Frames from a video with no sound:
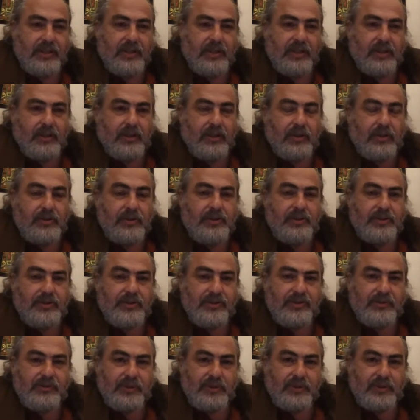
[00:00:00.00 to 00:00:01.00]
all those
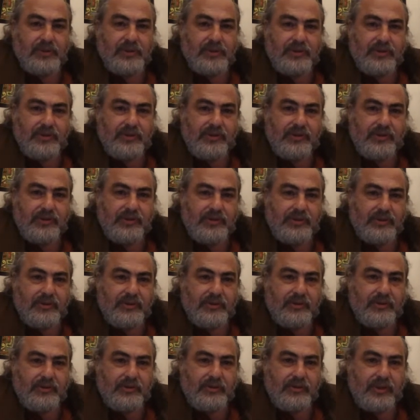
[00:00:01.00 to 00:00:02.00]
emotions
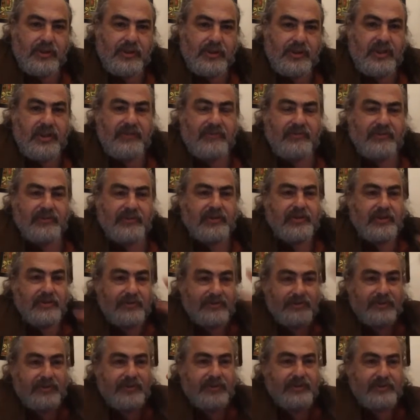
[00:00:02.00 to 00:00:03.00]
are giving
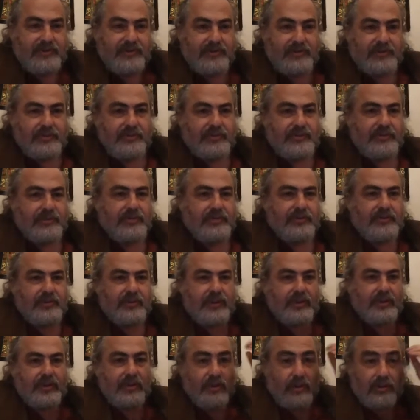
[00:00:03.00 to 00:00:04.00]
different
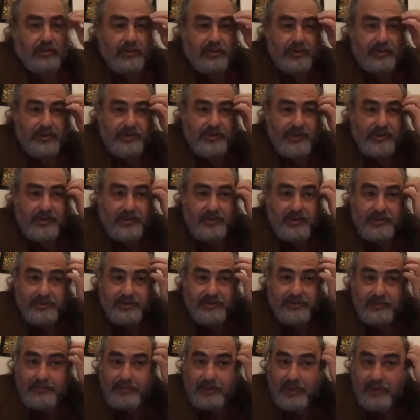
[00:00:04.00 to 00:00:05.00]
orders to
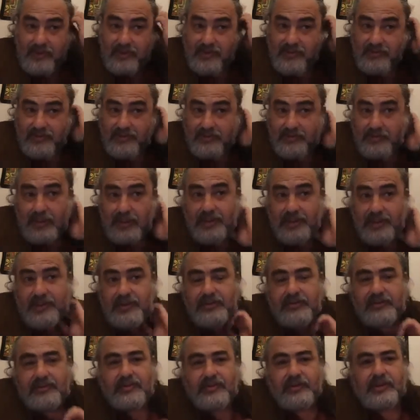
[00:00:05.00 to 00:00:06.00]
different parts of the
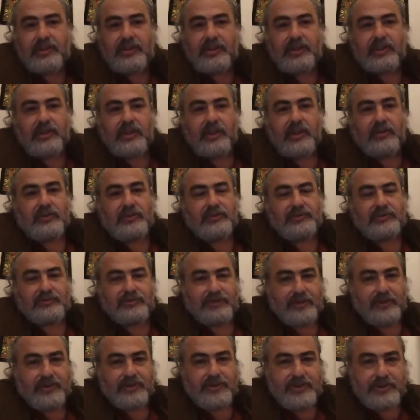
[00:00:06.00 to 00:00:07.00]
body how to
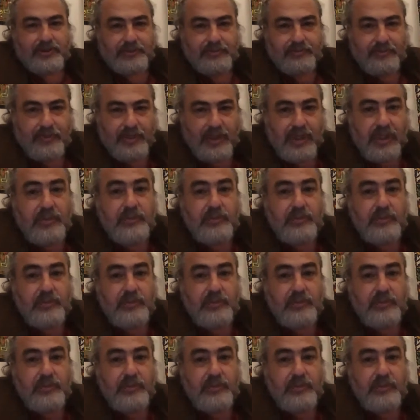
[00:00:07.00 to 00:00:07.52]
function. And